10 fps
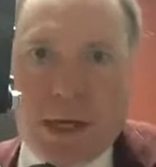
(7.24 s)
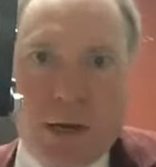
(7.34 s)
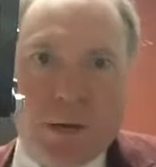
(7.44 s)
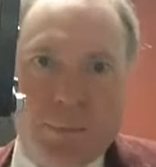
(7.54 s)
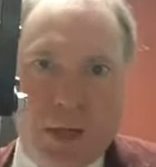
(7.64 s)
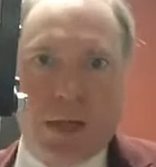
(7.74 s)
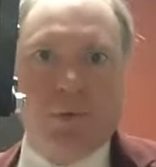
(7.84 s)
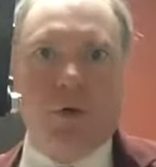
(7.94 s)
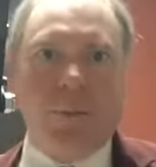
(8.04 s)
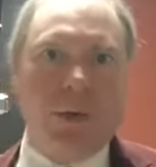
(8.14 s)
at Beating
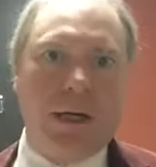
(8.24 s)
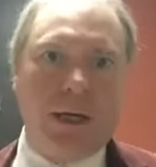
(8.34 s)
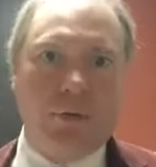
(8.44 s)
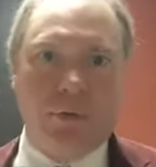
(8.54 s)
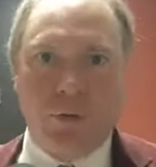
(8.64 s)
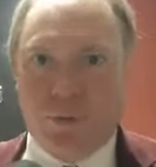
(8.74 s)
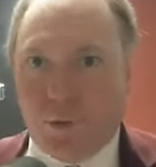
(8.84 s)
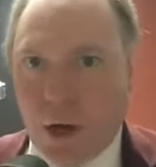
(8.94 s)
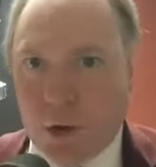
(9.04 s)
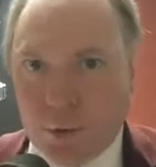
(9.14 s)
Drum didn't answer his
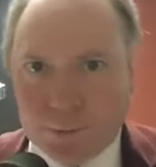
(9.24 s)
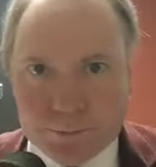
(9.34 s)
phone,